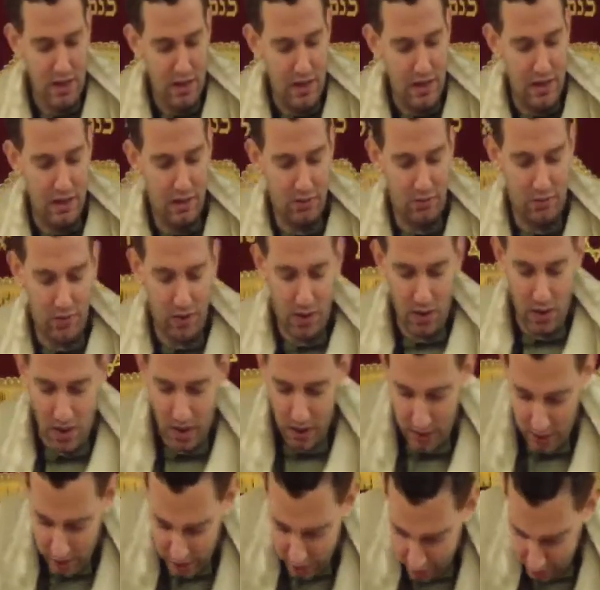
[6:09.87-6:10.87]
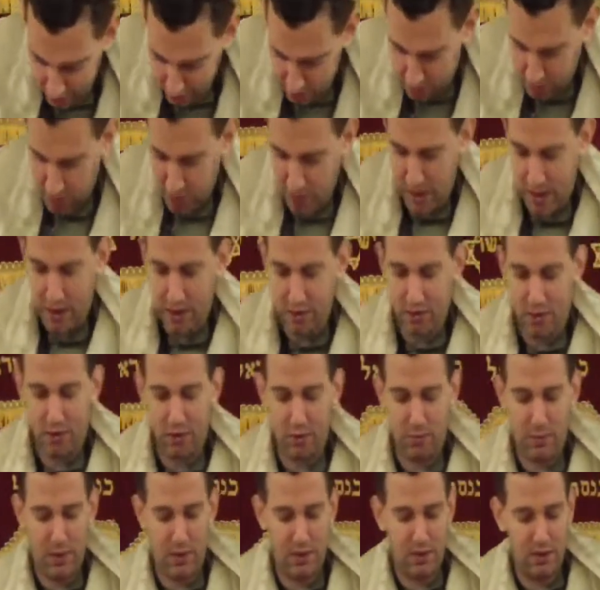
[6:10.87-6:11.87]
It is regarded as a greater
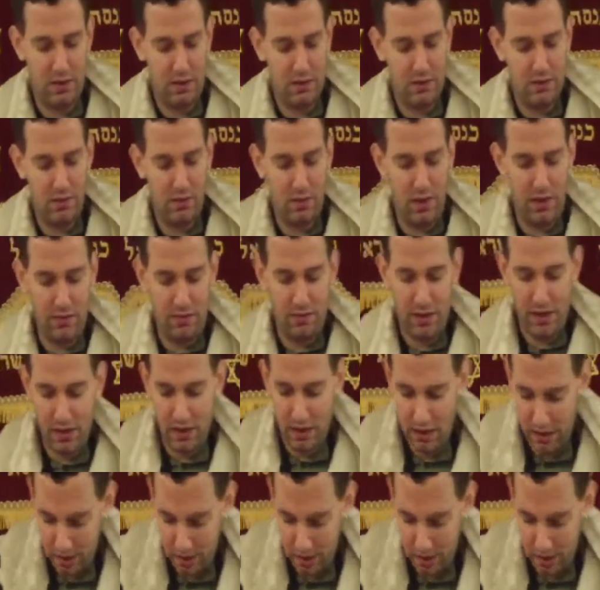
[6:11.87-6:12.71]
expression of grief than